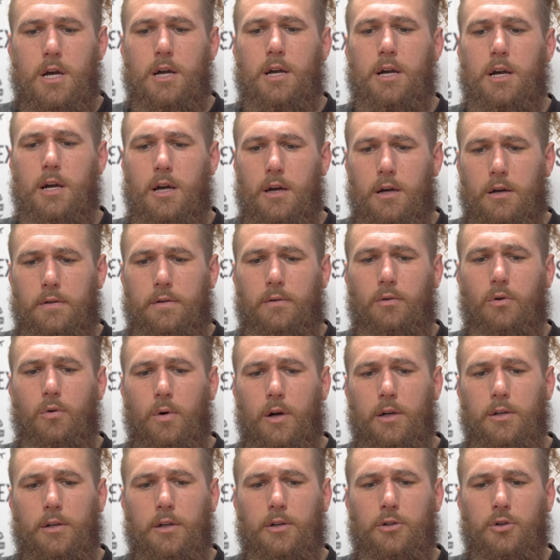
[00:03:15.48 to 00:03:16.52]
Yeah. They're
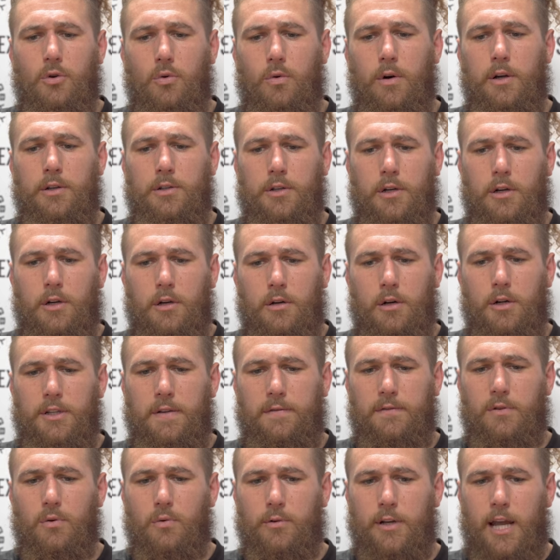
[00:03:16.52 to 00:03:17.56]
always, it's always a
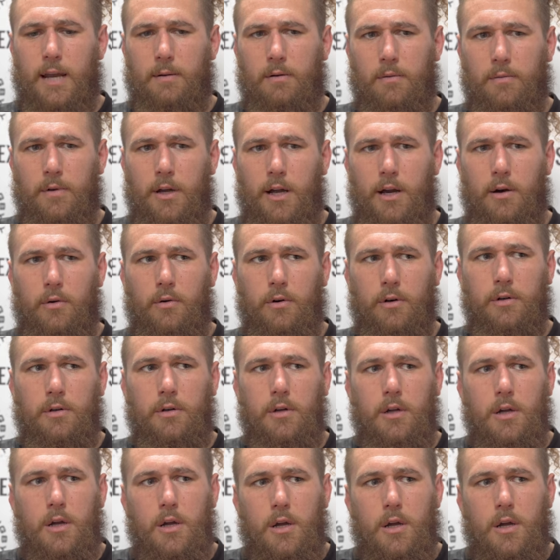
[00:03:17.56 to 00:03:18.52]
difficult game up there, and